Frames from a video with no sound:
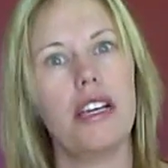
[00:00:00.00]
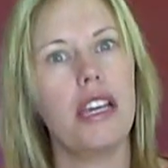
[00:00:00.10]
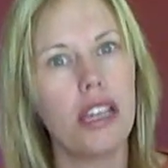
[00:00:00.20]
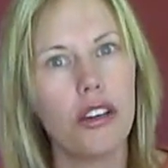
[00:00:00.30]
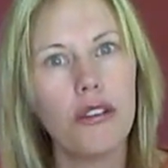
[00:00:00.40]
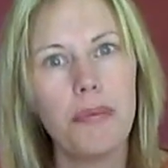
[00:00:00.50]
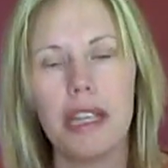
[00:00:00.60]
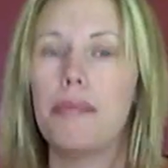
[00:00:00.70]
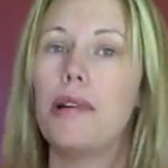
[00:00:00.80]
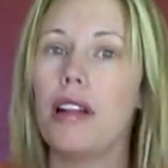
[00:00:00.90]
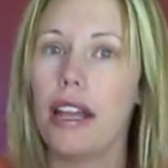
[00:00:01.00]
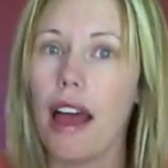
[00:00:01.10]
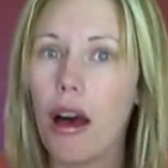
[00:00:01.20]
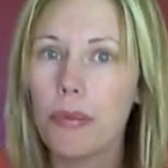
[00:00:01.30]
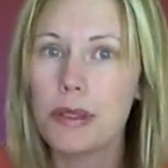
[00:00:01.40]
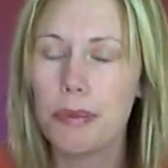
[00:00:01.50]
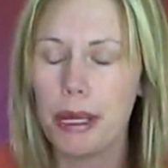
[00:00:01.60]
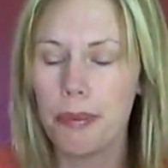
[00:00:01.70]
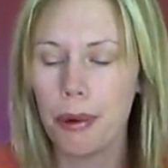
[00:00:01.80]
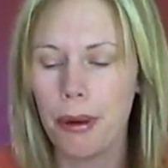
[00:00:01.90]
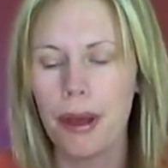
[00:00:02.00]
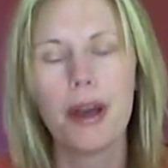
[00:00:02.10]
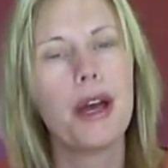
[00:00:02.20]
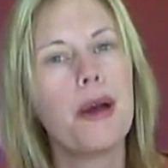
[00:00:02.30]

He healed people and helped people,